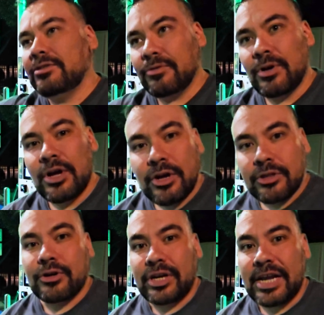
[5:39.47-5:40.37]
to
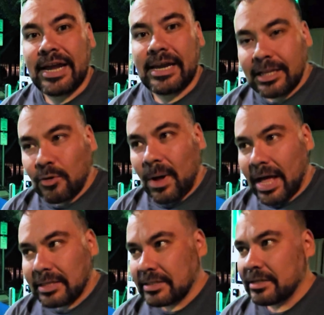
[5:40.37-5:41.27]
thirty-eight
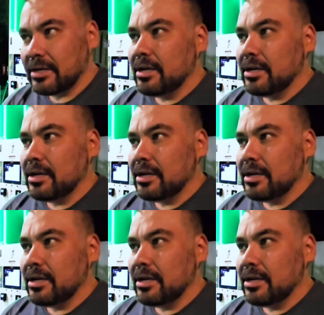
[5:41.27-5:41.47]
kilowatts.